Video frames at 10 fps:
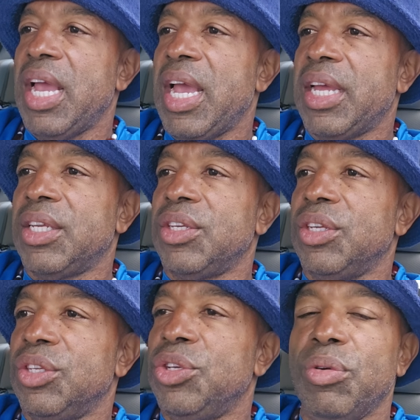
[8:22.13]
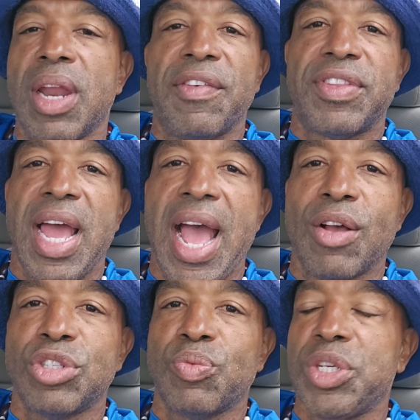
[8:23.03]
and you left the
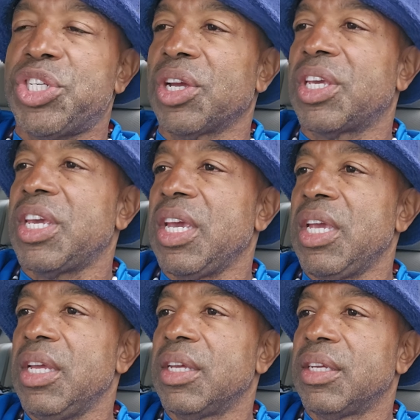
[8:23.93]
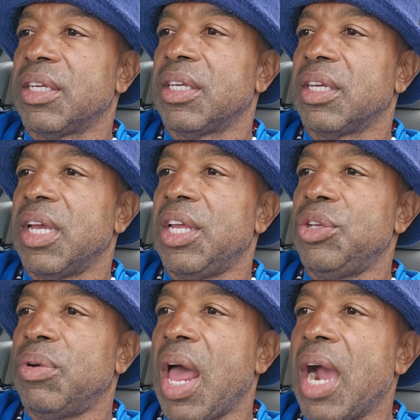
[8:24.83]
house with your key,
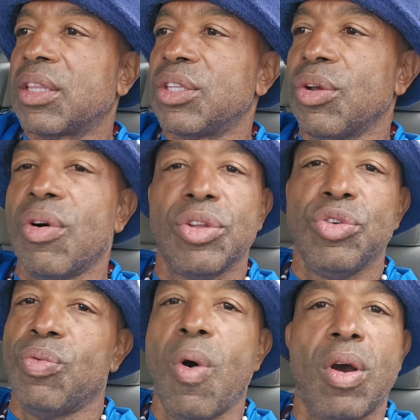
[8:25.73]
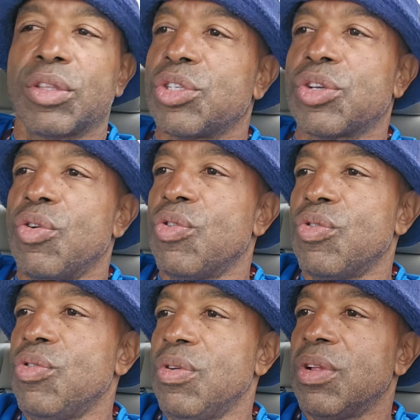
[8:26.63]
and you locked the door and you walked to
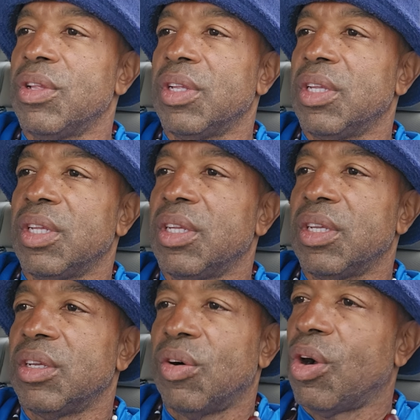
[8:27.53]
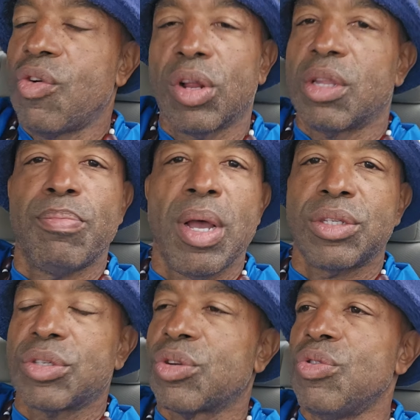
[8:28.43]
school, or caught the
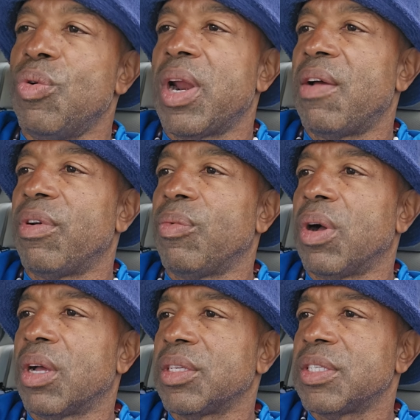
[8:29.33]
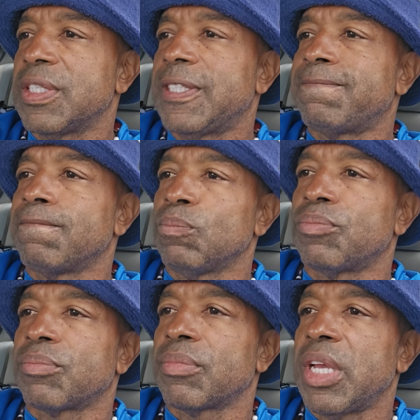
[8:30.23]
bus to school, whatever it was.
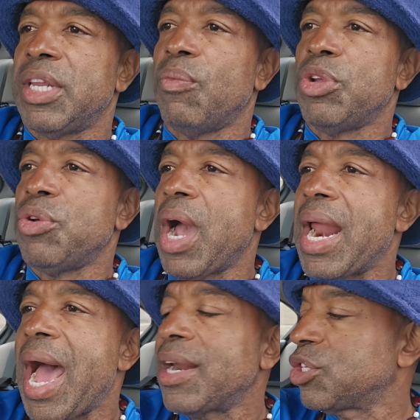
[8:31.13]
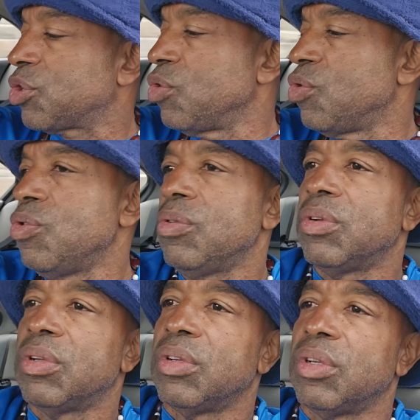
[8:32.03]
And then when you got out of school,
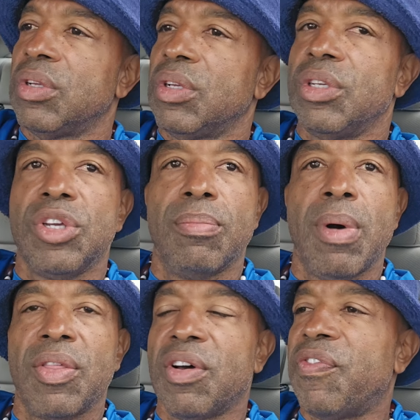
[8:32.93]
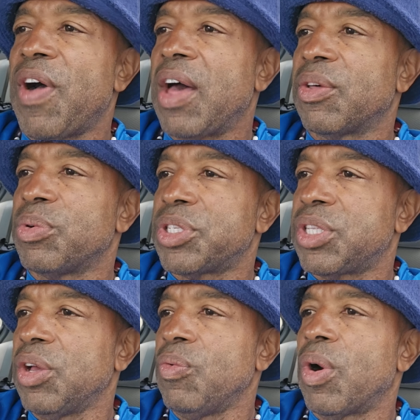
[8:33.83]
your mother or father was
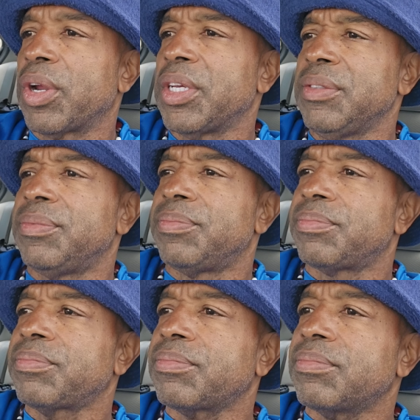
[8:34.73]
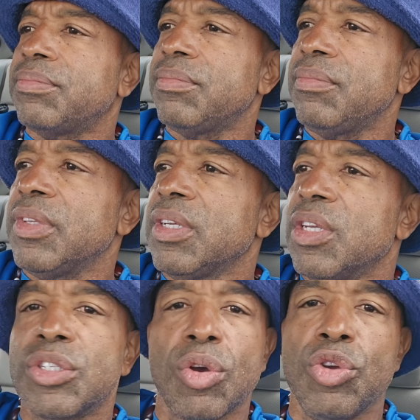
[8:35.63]
still working.
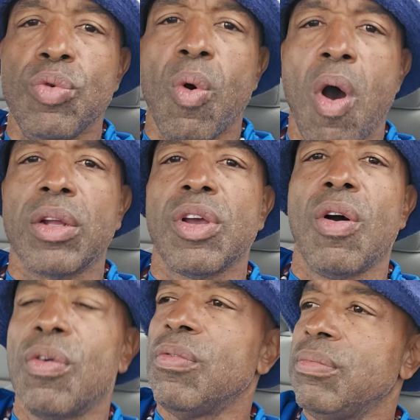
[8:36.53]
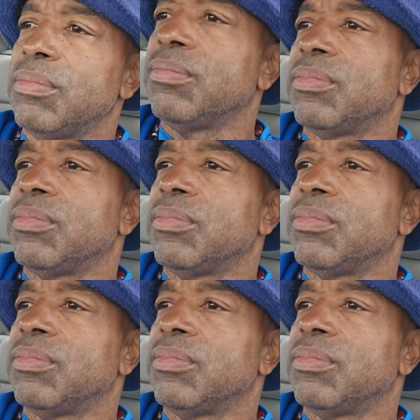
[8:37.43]
So you walked home,